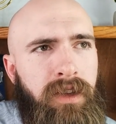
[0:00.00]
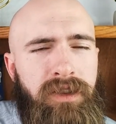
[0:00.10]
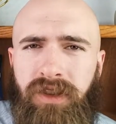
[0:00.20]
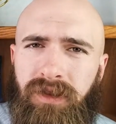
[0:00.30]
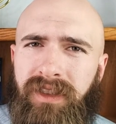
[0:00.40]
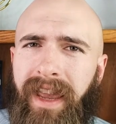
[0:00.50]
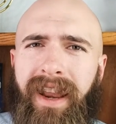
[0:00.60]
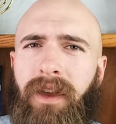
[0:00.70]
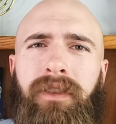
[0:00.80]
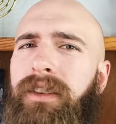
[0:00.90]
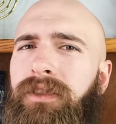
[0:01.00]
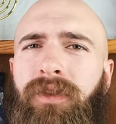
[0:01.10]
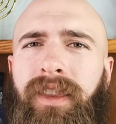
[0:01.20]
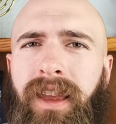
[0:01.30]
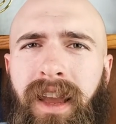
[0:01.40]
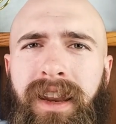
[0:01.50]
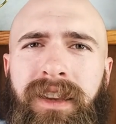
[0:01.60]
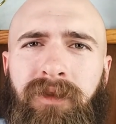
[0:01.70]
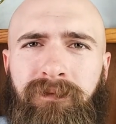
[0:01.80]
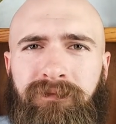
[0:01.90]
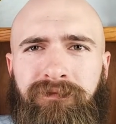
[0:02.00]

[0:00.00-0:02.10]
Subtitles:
Did you cite evidence for that idea?"